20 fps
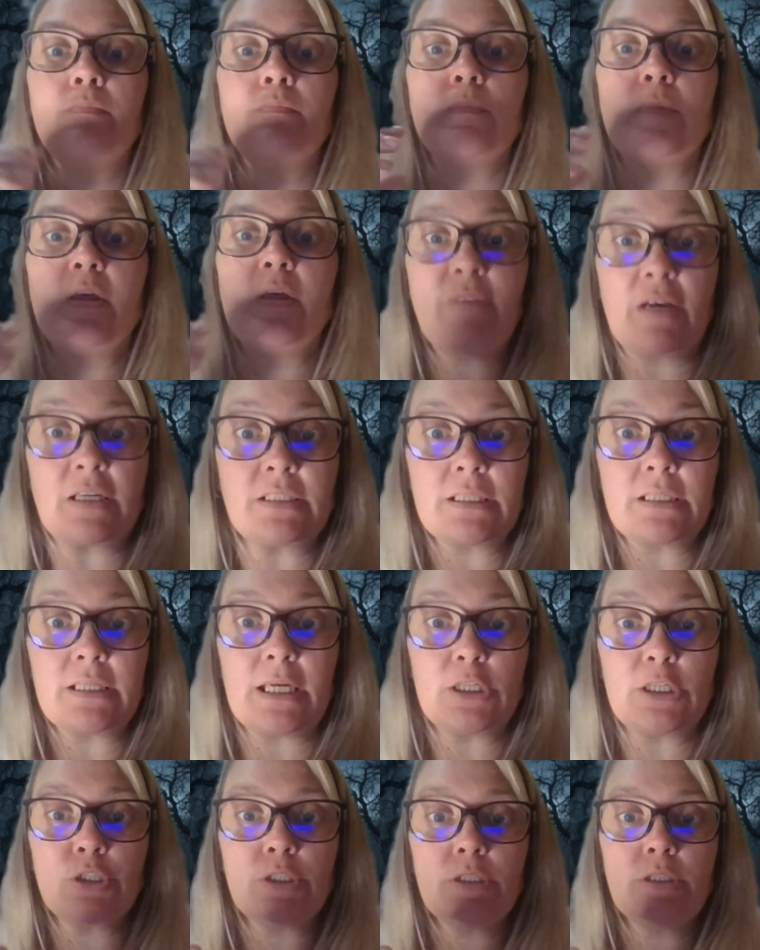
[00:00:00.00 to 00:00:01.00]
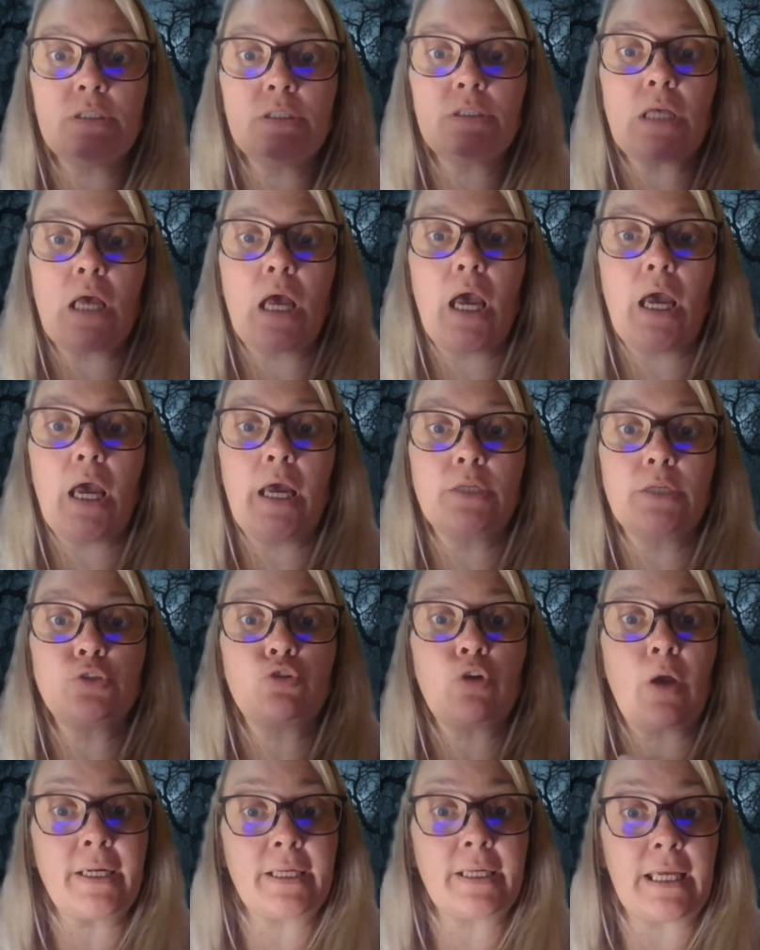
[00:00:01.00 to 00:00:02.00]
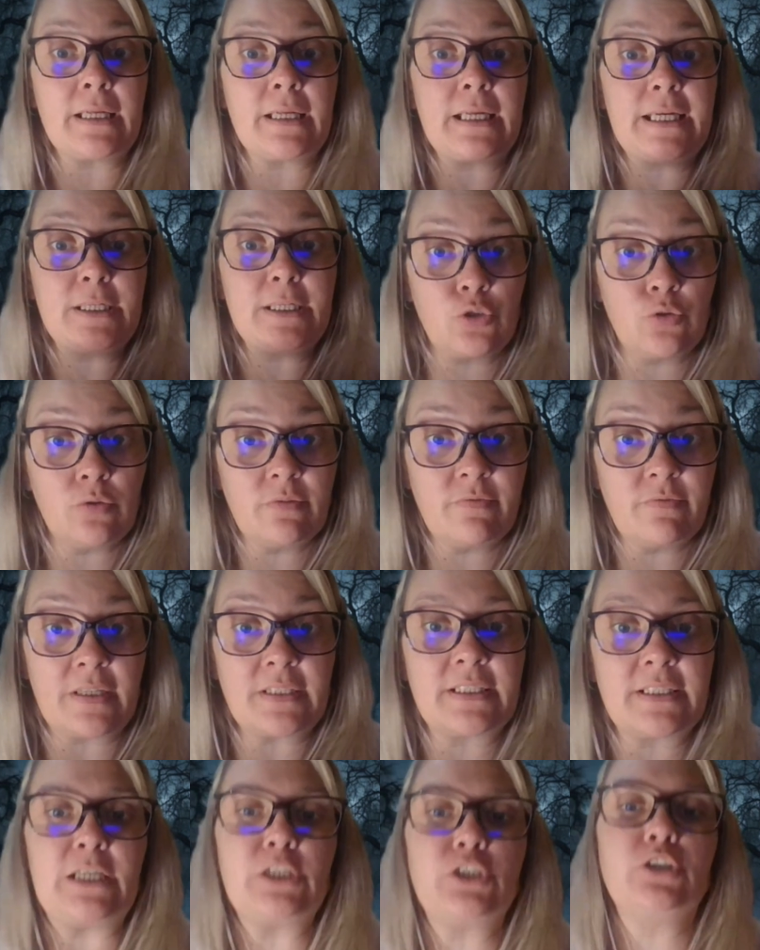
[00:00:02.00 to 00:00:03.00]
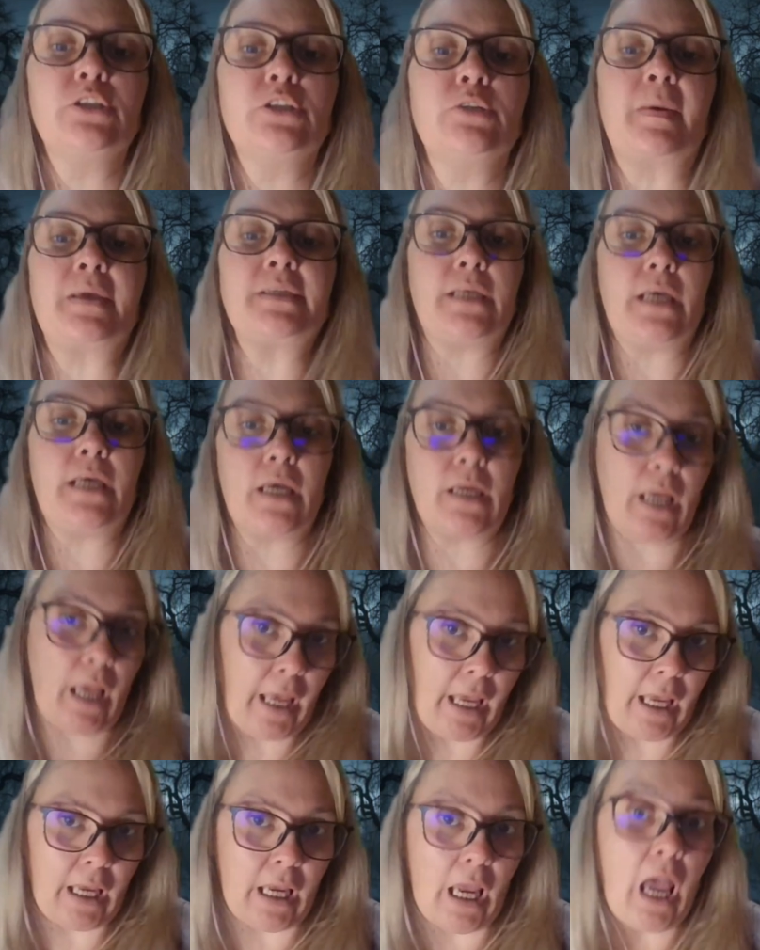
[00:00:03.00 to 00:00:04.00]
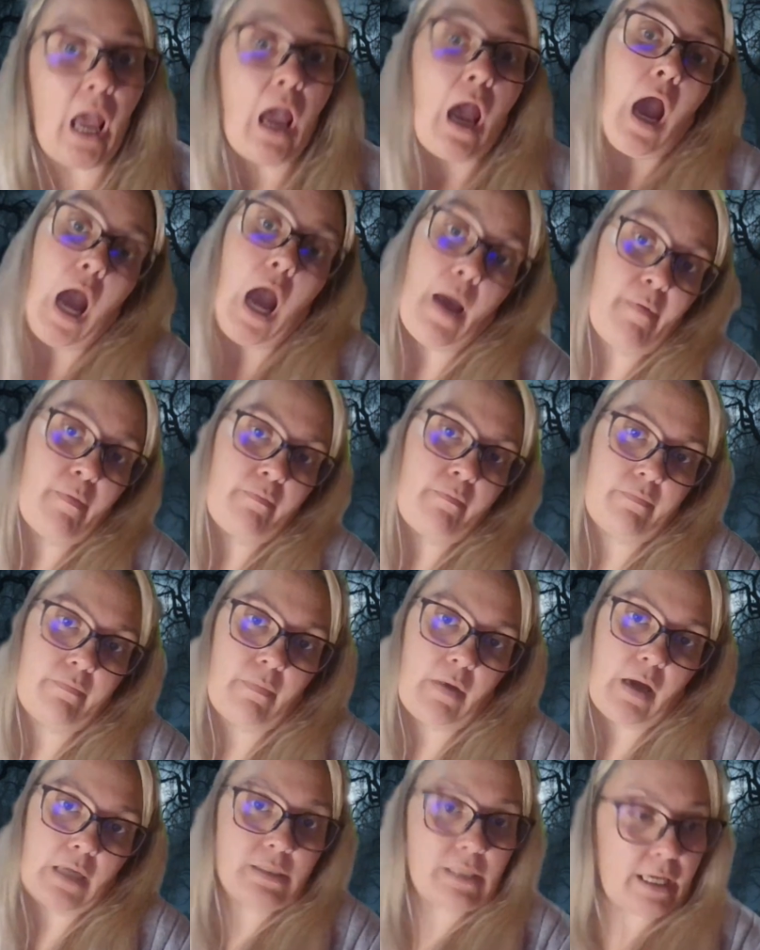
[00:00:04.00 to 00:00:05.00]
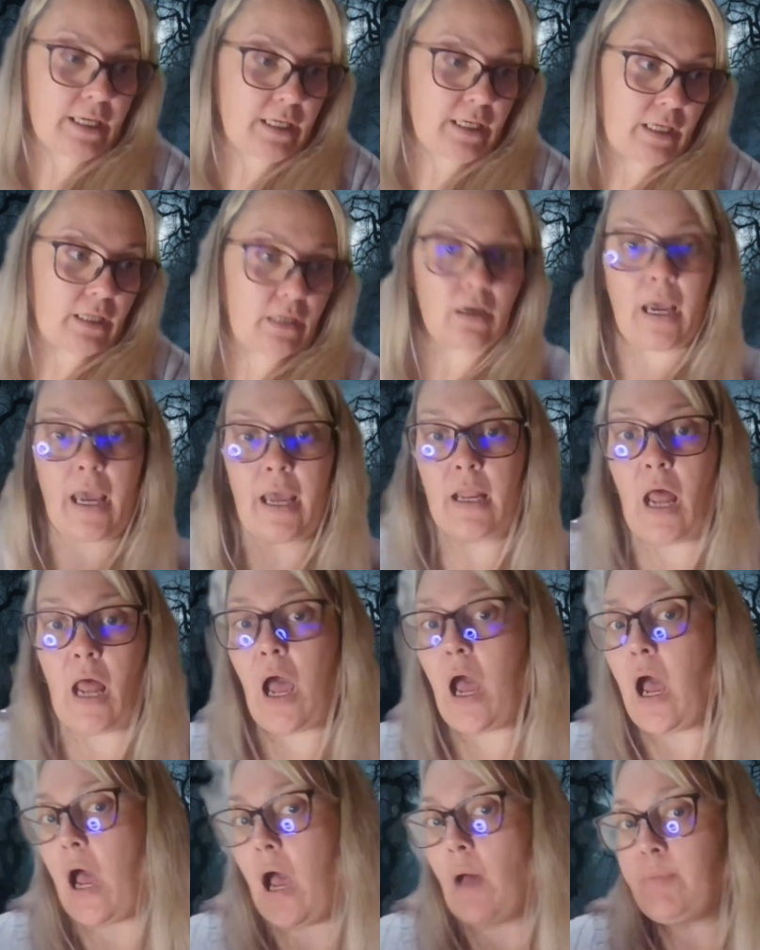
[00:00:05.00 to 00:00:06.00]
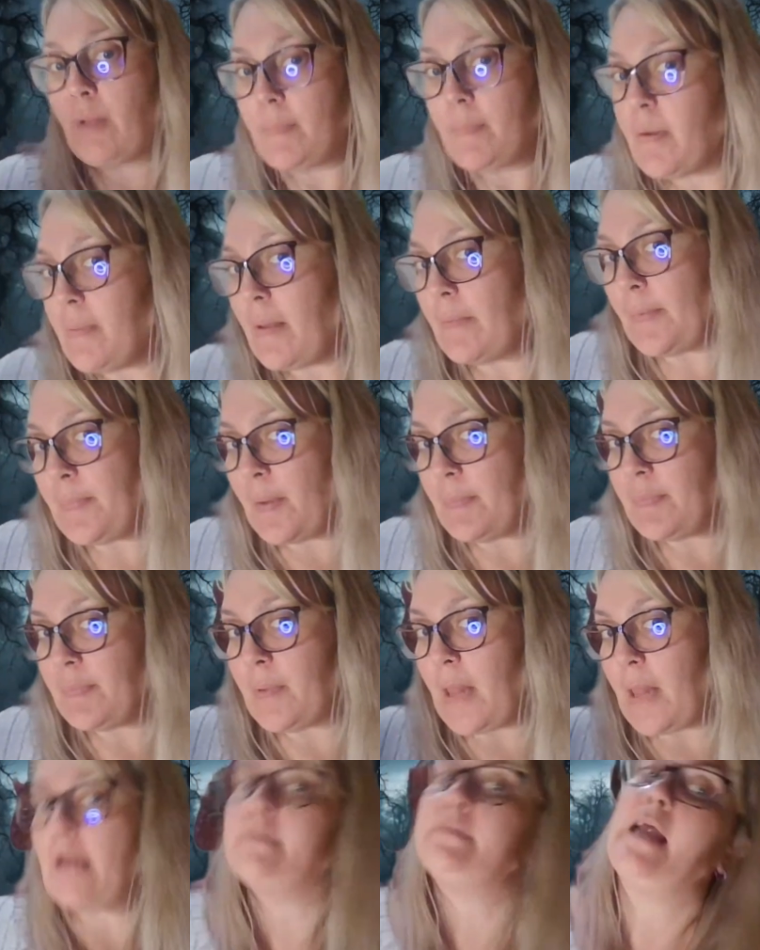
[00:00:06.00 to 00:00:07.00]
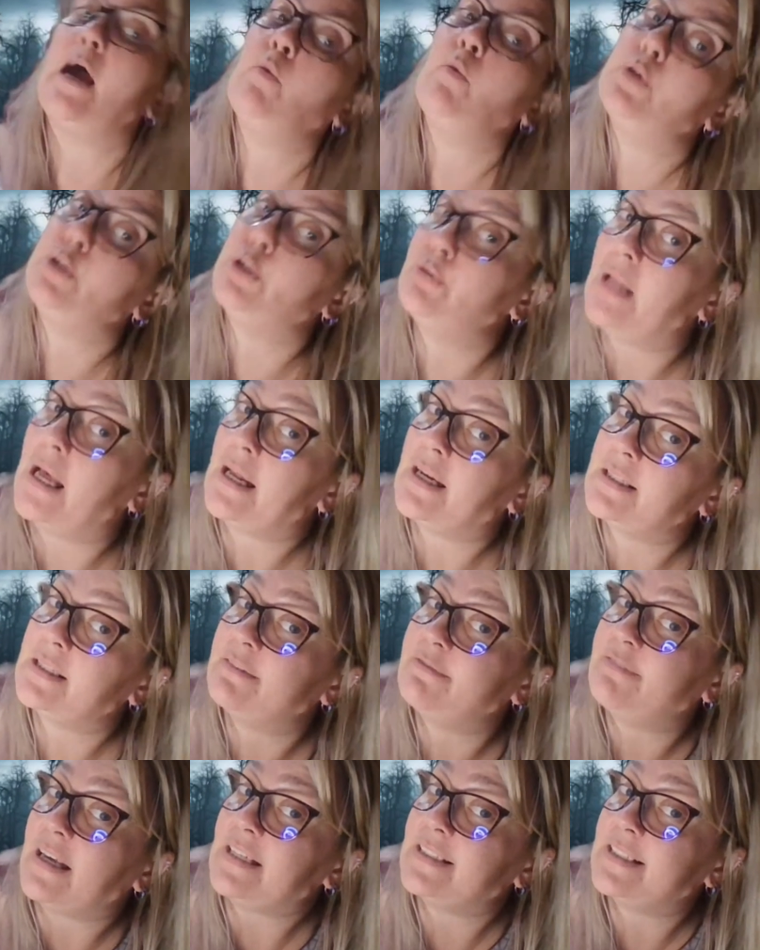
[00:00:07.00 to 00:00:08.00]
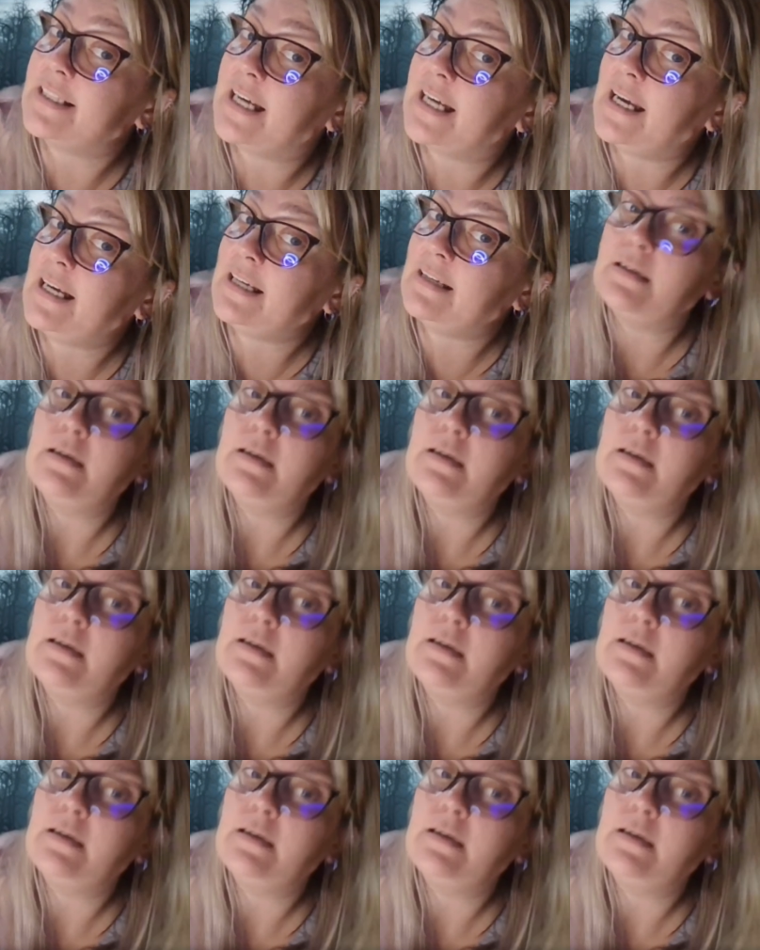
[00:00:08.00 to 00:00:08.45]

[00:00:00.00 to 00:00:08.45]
investigations and try to get into investigations by saying, hey, I'm a psychic and blah, blah, blah, blah, blah, blah, blah. Now, will you let us investigate?